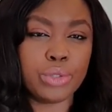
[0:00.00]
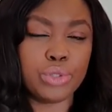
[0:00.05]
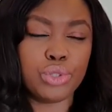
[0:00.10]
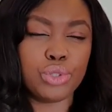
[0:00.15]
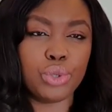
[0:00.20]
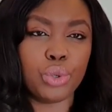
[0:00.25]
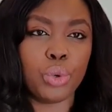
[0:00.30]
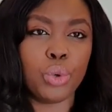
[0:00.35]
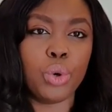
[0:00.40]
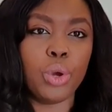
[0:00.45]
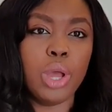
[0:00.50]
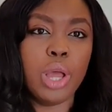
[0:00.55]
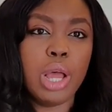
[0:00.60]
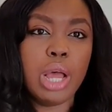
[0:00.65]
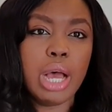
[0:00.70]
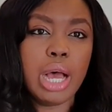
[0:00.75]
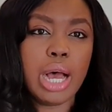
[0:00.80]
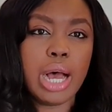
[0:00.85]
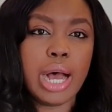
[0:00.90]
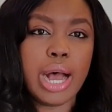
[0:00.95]
So
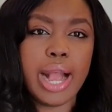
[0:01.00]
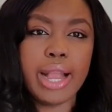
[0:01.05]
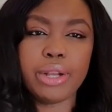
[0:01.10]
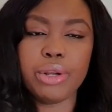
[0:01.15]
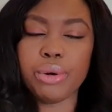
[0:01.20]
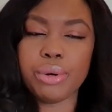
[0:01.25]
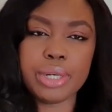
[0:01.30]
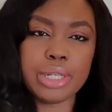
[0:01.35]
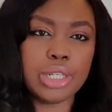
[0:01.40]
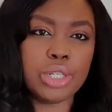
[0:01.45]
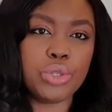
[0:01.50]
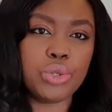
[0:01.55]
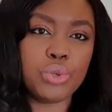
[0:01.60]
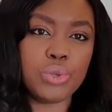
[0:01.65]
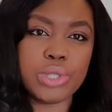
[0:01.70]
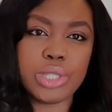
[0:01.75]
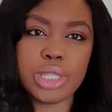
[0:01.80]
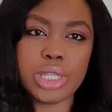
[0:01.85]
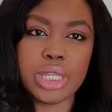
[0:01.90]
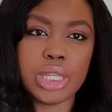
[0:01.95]
I currently
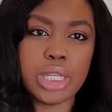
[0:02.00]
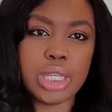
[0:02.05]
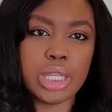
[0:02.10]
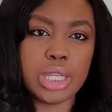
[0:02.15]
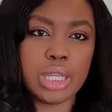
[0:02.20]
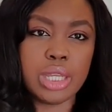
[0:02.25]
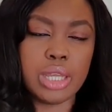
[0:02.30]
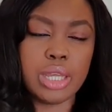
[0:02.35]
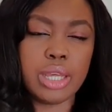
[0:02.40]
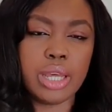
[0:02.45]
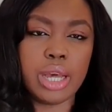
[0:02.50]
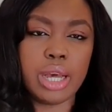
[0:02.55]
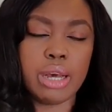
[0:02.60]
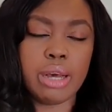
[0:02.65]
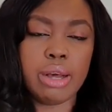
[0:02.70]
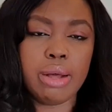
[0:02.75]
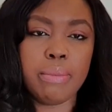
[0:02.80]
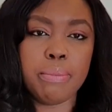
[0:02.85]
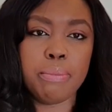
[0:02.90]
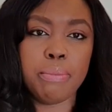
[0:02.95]
use EE,
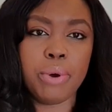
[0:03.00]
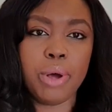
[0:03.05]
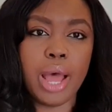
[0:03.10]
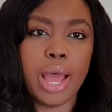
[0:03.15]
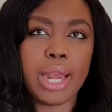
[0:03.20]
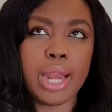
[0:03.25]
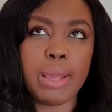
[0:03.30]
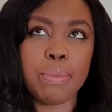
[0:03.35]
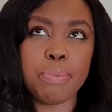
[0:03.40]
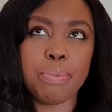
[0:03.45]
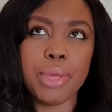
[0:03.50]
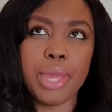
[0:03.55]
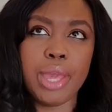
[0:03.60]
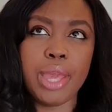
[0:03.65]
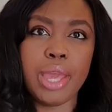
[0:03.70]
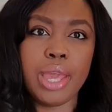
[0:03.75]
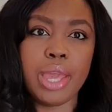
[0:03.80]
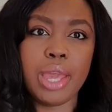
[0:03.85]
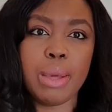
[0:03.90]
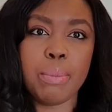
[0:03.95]
and I
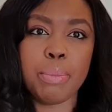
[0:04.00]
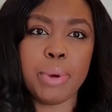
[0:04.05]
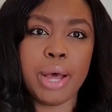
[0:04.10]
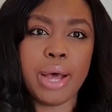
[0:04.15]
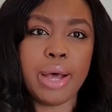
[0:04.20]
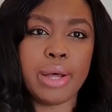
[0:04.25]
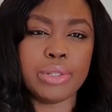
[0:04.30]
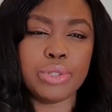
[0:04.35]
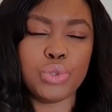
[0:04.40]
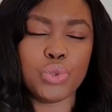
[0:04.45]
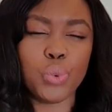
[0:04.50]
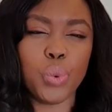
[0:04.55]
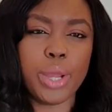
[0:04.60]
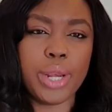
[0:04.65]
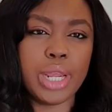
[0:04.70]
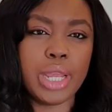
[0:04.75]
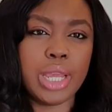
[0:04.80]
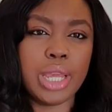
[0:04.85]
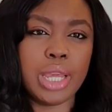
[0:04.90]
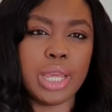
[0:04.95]
pay about
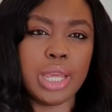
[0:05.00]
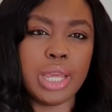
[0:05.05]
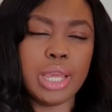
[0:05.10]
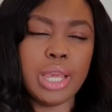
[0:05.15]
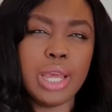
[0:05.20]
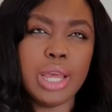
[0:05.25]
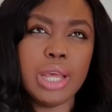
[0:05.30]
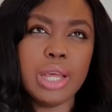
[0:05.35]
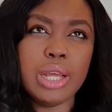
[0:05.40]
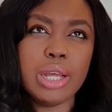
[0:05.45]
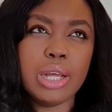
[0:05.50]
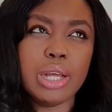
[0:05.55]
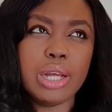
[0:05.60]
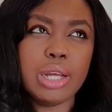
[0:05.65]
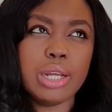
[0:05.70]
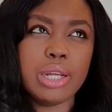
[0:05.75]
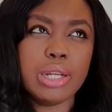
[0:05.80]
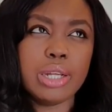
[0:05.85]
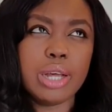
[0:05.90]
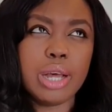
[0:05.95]

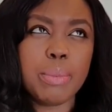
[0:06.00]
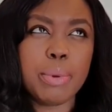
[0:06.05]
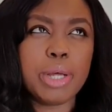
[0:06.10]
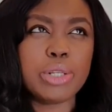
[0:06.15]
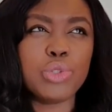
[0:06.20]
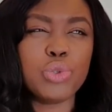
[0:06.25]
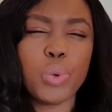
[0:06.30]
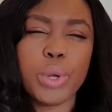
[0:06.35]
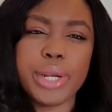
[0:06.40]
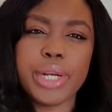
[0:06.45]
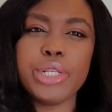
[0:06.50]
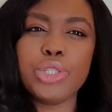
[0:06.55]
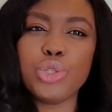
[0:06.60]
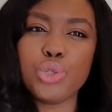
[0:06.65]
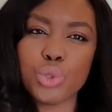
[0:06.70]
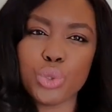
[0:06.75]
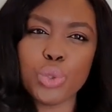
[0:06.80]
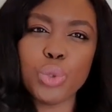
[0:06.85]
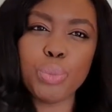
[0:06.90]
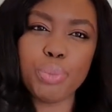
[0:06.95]

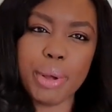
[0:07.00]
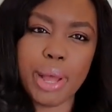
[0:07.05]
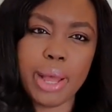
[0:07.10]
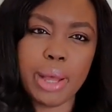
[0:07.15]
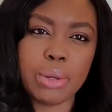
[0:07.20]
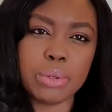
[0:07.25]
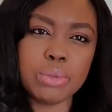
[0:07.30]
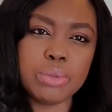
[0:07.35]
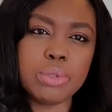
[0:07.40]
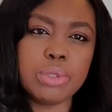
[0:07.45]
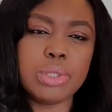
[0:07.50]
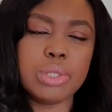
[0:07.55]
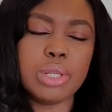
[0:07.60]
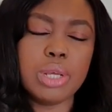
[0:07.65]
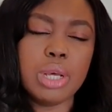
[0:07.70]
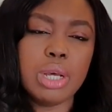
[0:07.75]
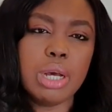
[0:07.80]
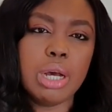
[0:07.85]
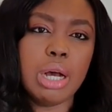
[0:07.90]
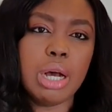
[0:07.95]
22 pounds
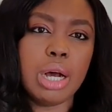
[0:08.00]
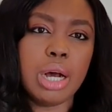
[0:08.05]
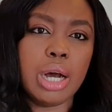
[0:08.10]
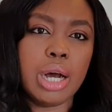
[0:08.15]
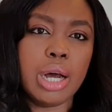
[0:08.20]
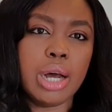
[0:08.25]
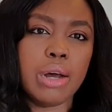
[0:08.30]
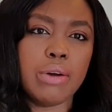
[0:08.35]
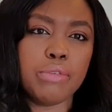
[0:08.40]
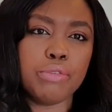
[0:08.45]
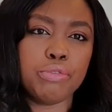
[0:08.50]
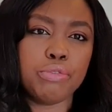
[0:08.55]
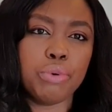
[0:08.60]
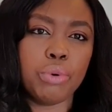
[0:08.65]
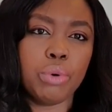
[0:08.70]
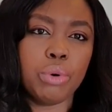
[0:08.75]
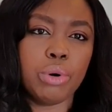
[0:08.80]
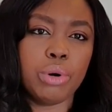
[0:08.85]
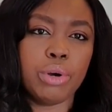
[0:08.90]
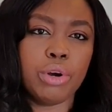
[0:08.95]

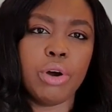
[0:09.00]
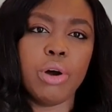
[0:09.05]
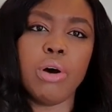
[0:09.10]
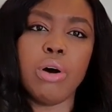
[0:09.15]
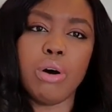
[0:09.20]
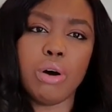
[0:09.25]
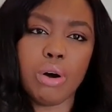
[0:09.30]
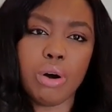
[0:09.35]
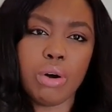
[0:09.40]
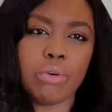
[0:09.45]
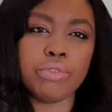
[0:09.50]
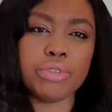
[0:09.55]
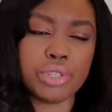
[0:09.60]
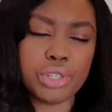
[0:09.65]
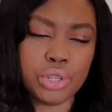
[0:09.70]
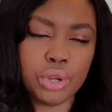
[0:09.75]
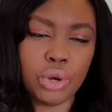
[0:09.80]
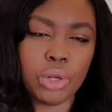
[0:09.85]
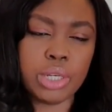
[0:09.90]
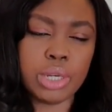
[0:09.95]
for
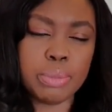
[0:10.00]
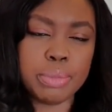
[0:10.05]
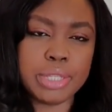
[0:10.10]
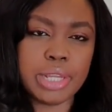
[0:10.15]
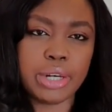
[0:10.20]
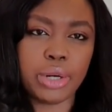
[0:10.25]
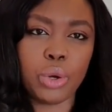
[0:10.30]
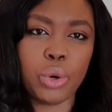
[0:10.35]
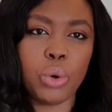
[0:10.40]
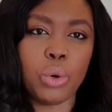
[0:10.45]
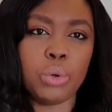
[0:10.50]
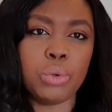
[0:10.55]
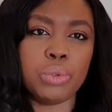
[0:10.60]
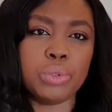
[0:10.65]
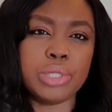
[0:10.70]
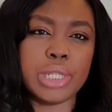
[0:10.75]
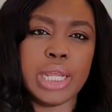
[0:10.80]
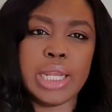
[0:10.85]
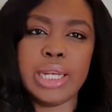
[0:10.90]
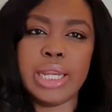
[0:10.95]
obviously unlimited
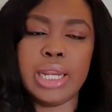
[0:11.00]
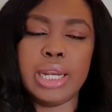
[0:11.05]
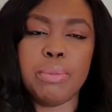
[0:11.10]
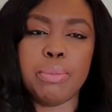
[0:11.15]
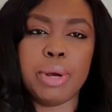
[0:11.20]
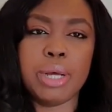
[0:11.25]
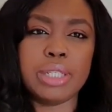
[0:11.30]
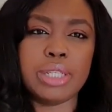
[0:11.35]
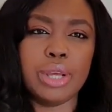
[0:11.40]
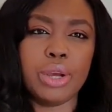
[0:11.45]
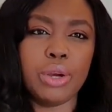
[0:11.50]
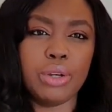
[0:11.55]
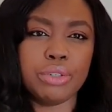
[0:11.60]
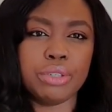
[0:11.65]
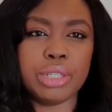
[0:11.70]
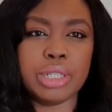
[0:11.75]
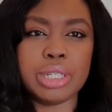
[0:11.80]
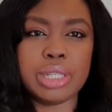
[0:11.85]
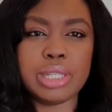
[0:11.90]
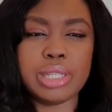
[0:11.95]
calls, and then about
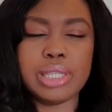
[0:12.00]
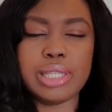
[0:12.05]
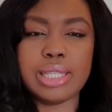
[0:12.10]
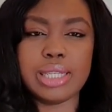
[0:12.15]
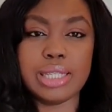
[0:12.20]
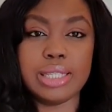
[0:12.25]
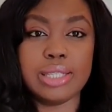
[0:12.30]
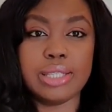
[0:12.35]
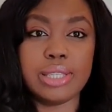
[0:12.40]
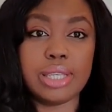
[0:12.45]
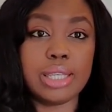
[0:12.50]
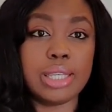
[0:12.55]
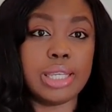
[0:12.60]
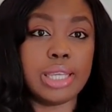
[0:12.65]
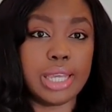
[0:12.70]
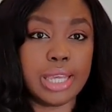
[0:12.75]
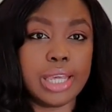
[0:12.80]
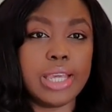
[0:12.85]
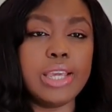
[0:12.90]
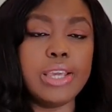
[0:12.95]
160
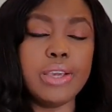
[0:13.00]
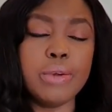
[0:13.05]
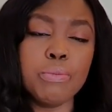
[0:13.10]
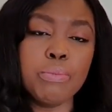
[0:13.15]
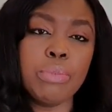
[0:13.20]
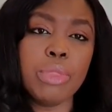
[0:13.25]
gig